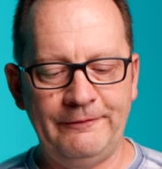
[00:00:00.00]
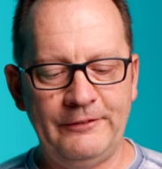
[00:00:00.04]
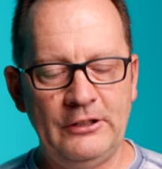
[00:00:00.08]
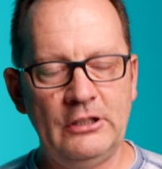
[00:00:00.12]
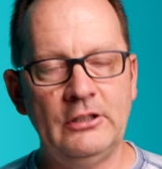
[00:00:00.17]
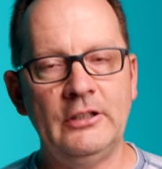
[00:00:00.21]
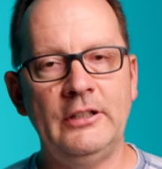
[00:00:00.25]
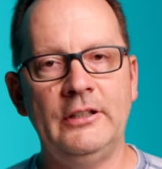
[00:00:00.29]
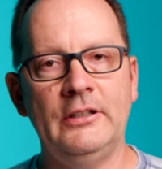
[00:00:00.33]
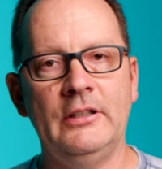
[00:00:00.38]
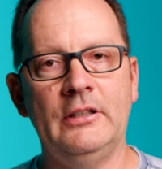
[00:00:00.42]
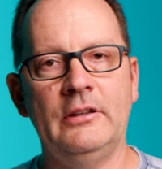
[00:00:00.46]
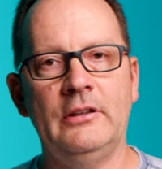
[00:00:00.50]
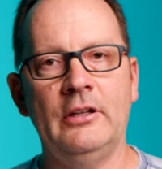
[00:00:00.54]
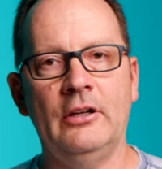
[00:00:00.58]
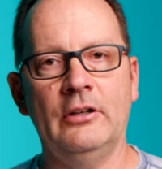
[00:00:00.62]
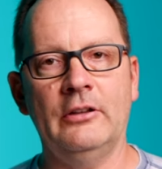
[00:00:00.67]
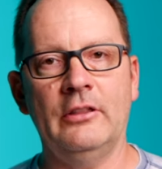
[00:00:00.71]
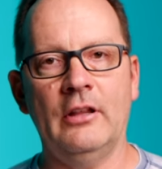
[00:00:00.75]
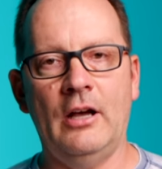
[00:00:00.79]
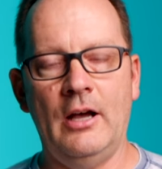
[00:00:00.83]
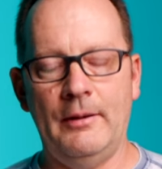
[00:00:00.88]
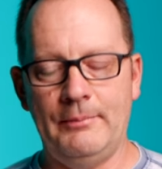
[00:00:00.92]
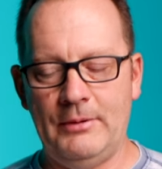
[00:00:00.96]
feeling that
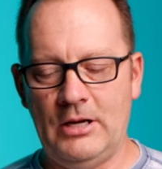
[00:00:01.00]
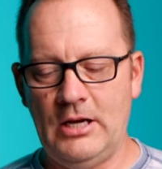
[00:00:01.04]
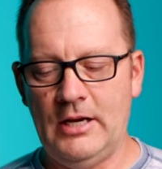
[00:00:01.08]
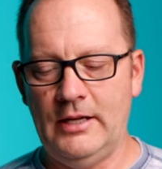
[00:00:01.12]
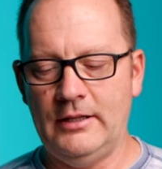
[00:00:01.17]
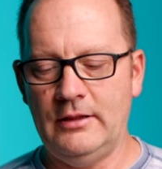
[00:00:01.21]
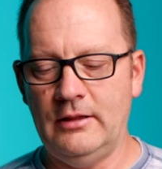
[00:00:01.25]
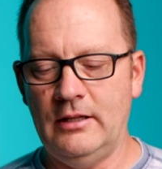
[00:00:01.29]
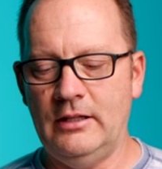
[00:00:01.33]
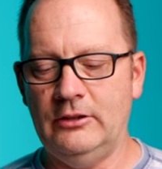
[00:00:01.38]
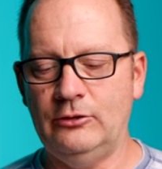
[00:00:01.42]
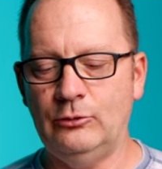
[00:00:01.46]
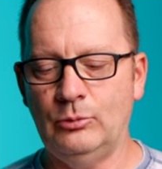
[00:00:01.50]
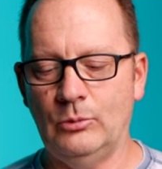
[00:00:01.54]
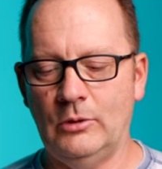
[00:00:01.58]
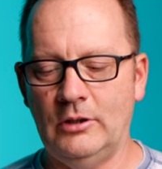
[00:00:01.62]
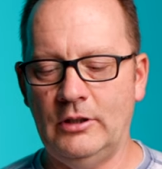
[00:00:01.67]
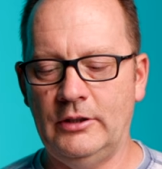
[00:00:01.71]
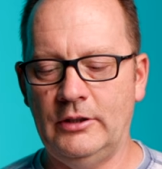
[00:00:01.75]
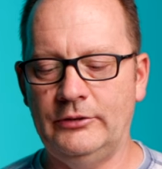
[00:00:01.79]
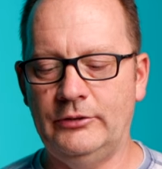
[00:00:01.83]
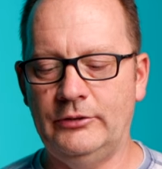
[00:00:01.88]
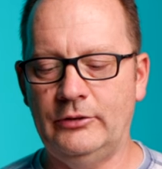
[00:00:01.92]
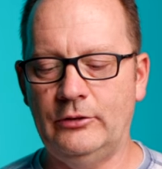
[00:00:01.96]
their thought behind this
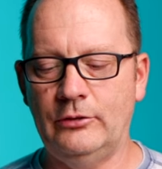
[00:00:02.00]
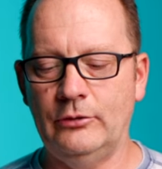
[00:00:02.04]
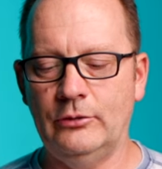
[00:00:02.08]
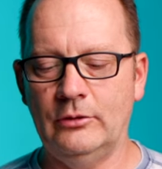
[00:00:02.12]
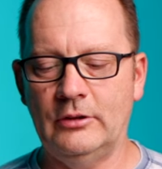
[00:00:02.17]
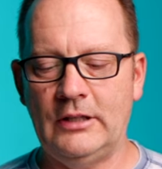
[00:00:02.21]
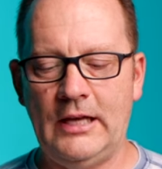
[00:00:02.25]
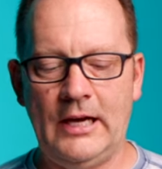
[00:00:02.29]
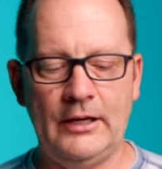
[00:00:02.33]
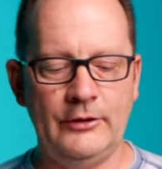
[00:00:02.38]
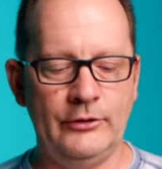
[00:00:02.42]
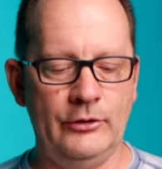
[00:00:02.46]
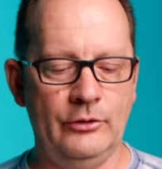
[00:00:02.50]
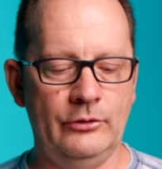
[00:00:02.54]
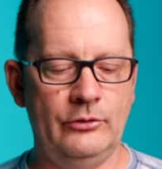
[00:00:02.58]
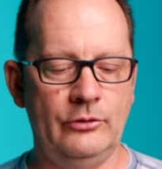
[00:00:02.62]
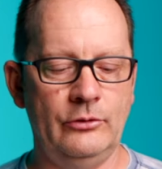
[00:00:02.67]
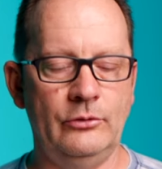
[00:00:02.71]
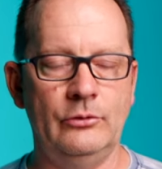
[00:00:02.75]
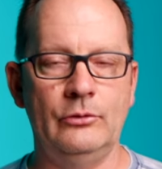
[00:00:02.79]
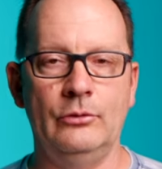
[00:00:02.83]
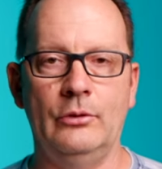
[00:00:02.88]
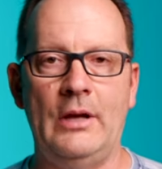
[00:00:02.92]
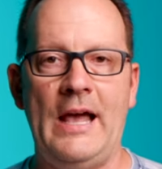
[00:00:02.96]
was to allow you
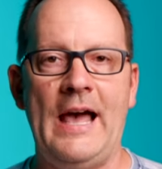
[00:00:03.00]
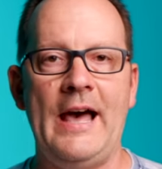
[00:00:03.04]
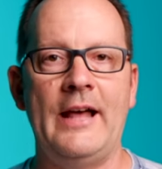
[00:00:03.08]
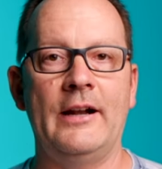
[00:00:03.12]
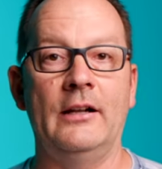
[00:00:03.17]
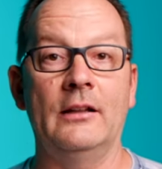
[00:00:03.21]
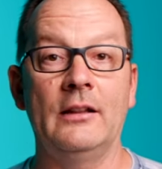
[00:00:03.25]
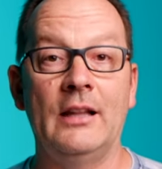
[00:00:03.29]
to add a